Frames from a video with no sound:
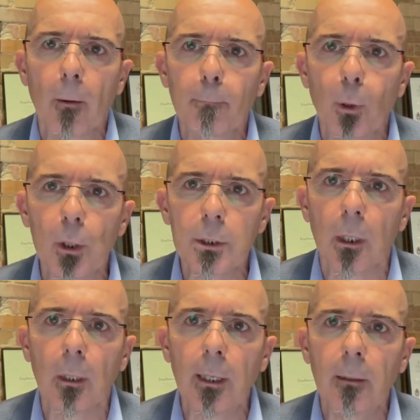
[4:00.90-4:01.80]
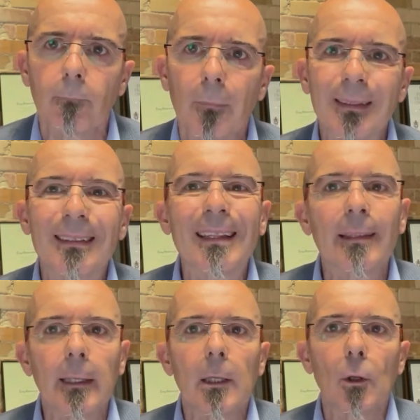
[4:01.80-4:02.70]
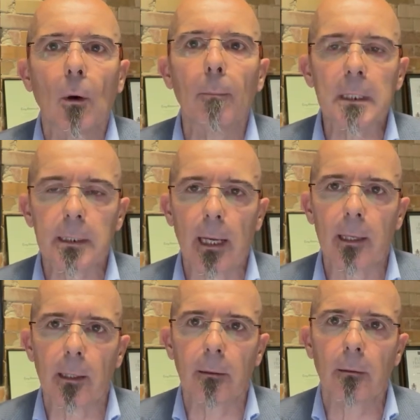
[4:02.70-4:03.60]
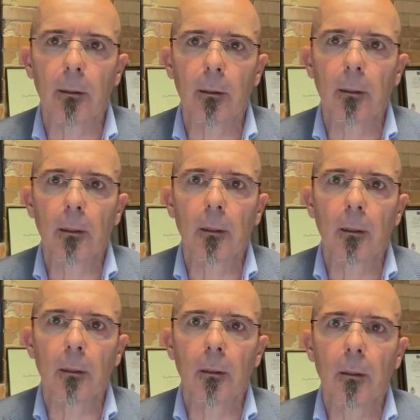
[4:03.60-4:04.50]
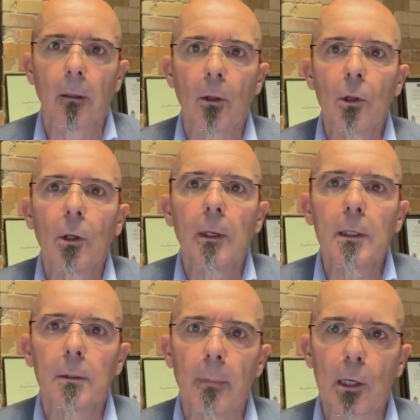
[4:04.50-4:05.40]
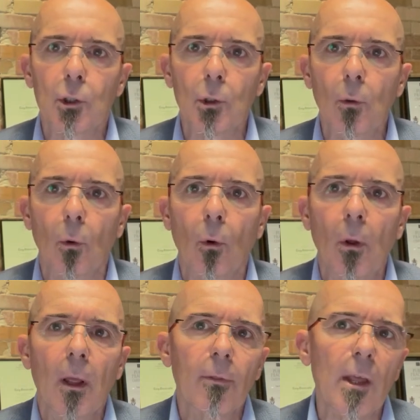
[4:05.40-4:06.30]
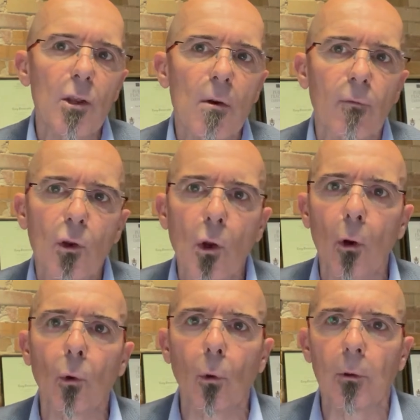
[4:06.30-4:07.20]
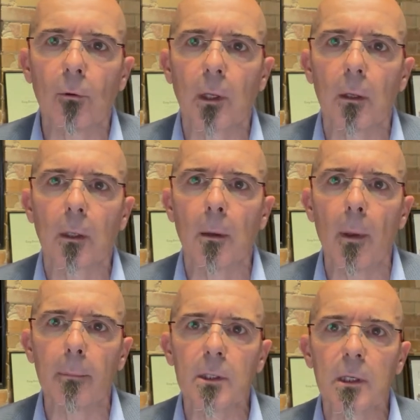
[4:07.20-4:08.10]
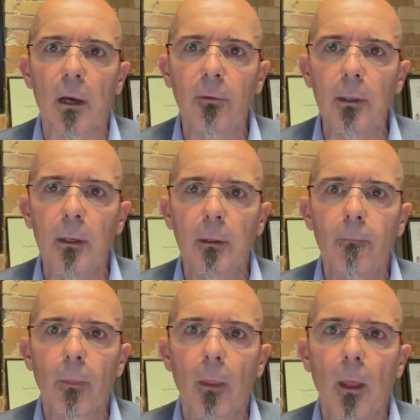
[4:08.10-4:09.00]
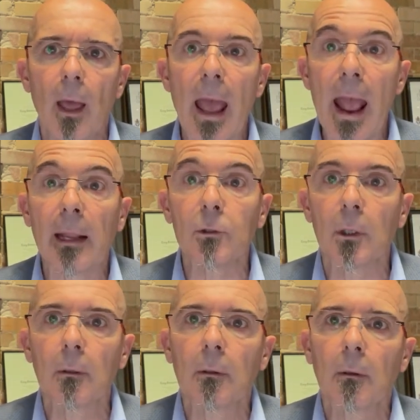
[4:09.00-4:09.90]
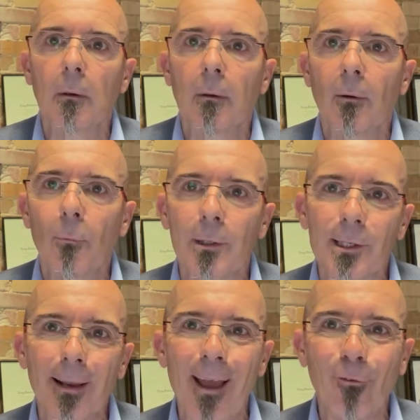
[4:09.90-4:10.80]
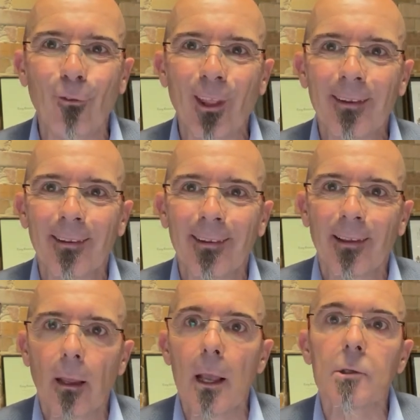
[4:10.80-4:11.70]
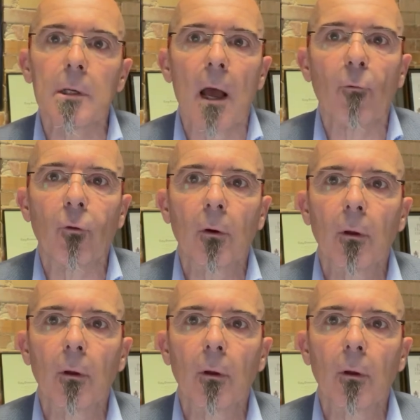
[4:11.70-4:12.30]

personally, then you're mistaken. You need to make sure that you've got all your commitments covered, and what's left is enough